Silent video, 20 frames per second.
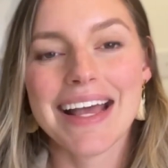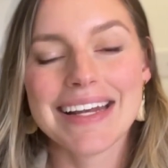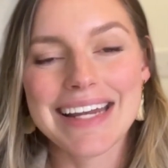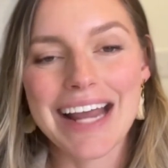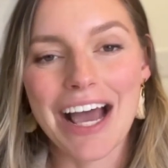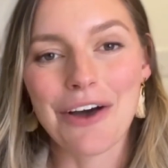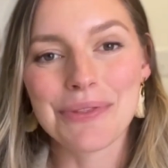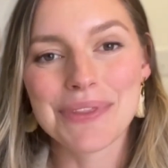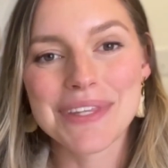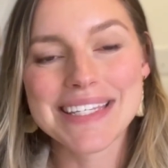
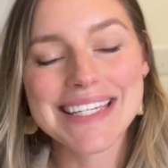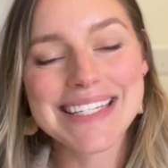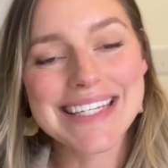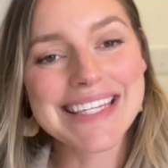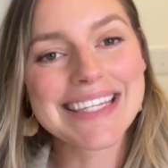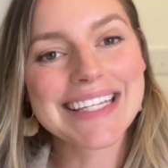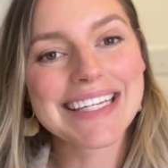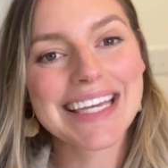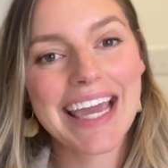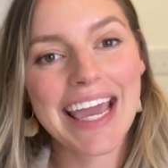Now, this isn't
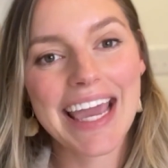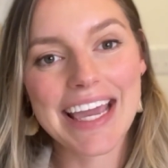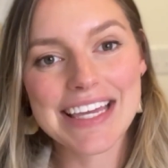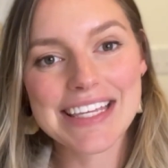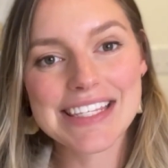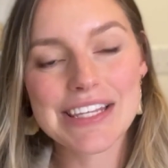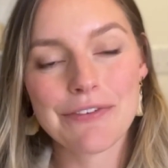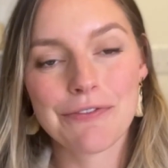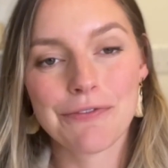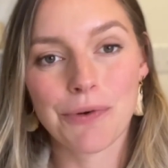the
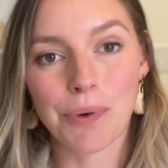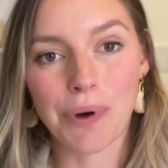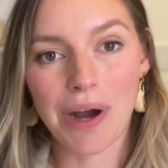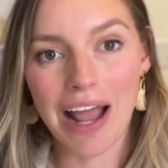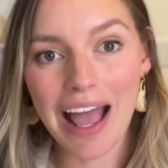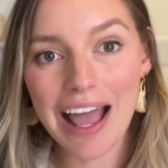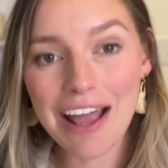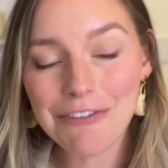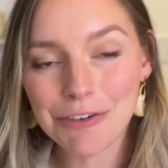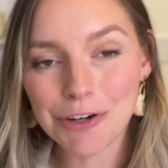case for
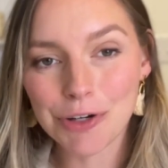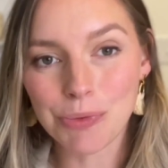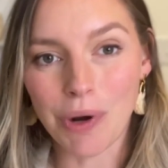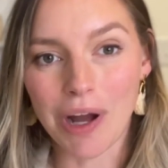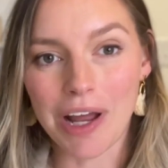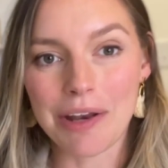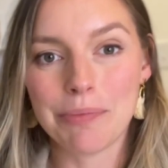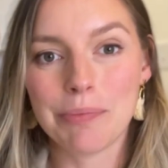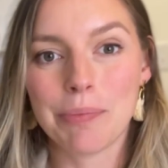everyone,